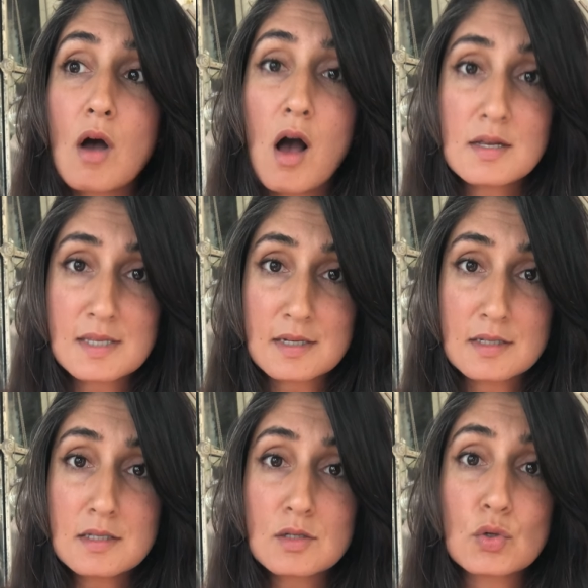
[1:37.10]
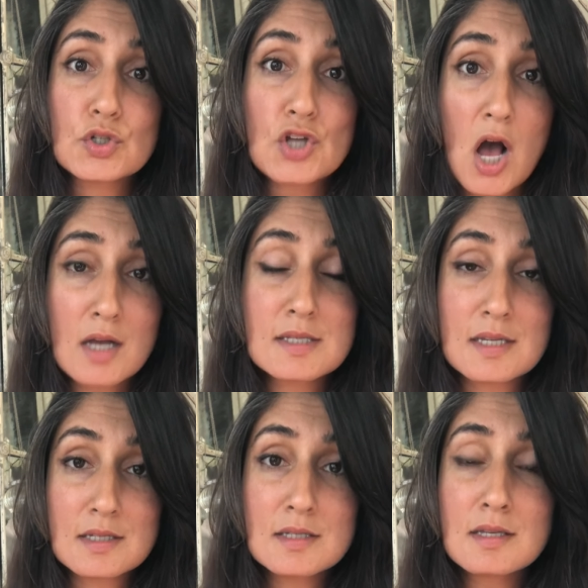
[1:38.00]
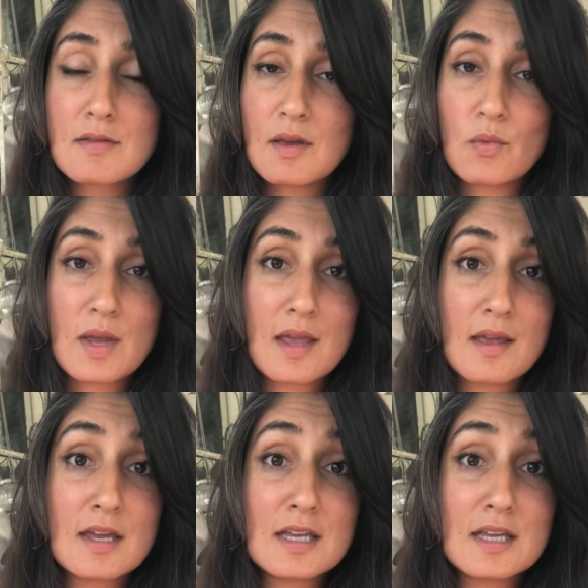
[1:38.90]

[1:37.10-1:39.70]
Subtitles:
oxidants or toxins that we